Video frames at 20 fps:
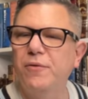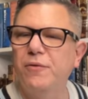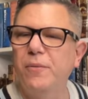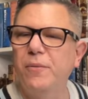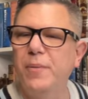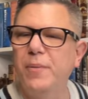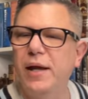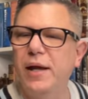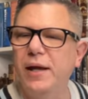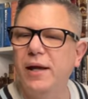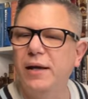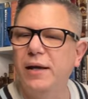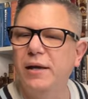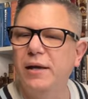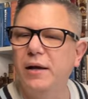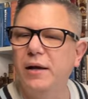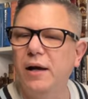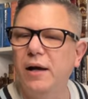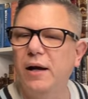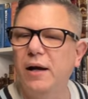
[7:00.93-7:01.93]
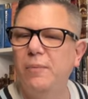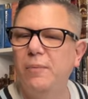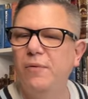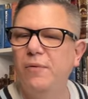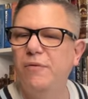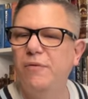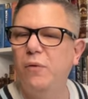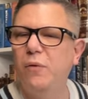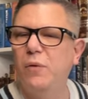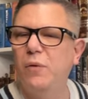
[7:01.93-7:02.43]
for me.
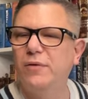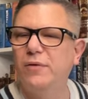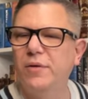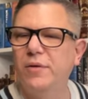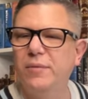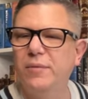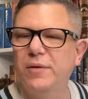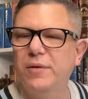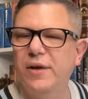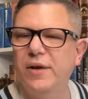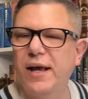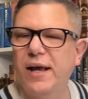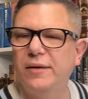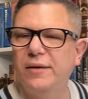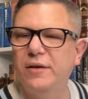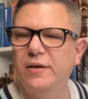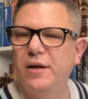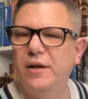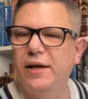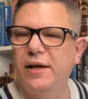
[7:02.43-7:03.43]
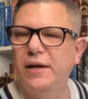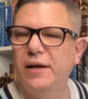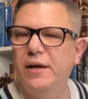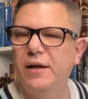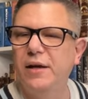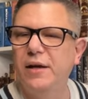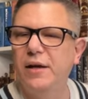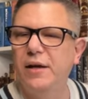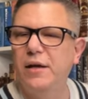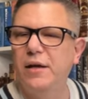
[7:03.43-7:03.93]
Before, sometimes I had to like
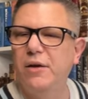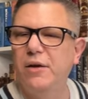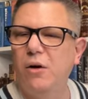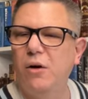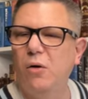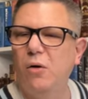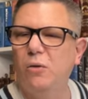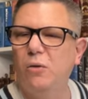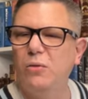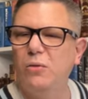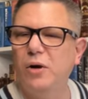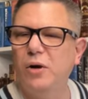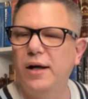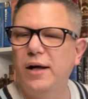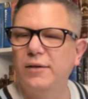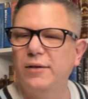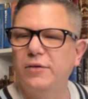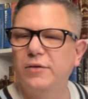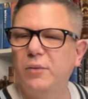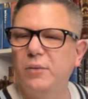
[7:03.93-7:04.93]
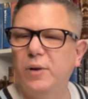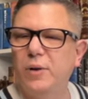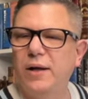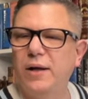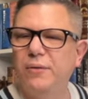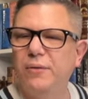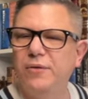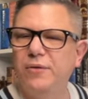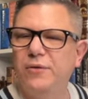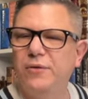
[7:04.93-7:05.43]
hold on. I don't know what
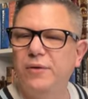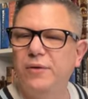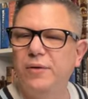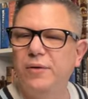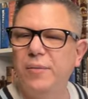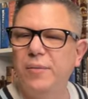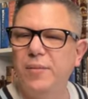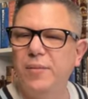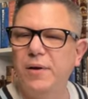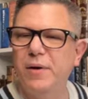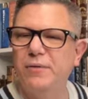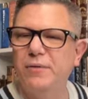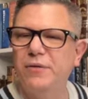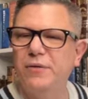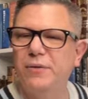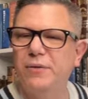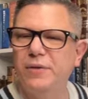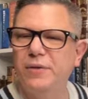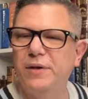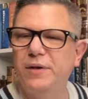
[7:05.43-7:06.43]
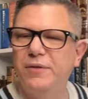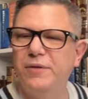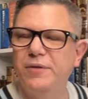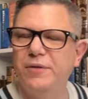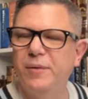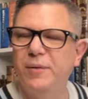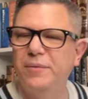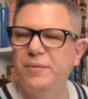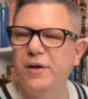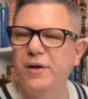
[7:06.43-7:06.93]
I was doing. Maybe I was doing this
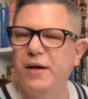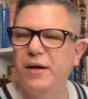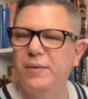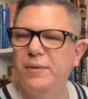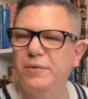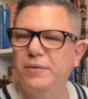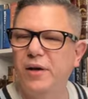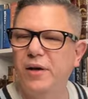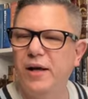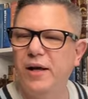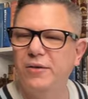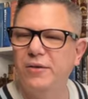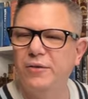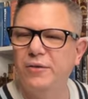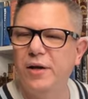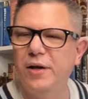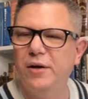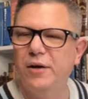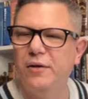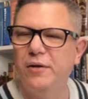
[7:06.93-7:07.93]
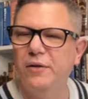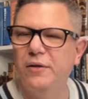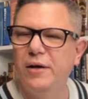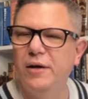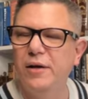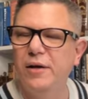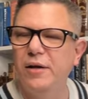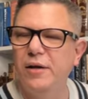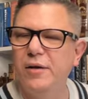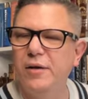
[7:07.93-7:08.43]
sometimes. I don't know.
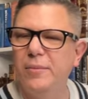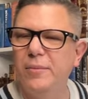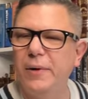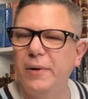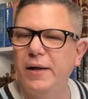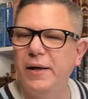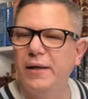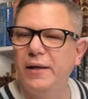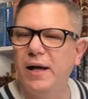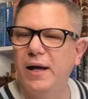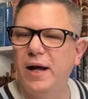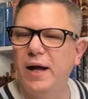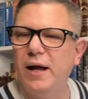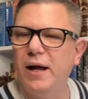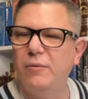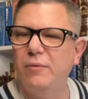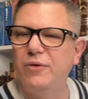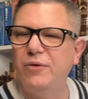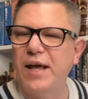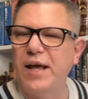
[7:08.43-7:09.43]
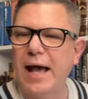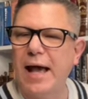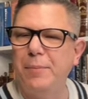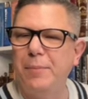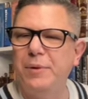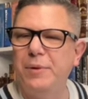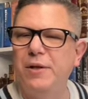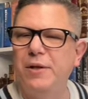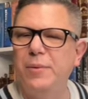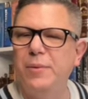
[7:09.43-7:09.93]
But I was
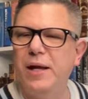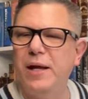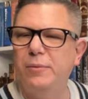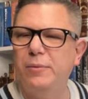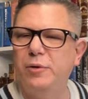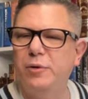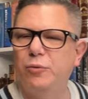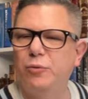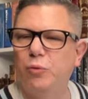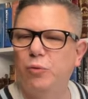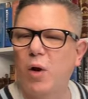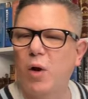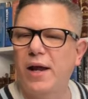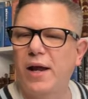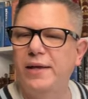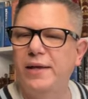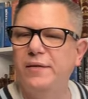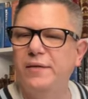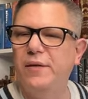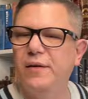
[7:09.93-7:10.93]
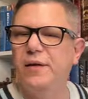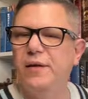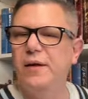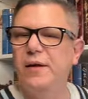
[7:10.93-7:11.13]
happy to be able to write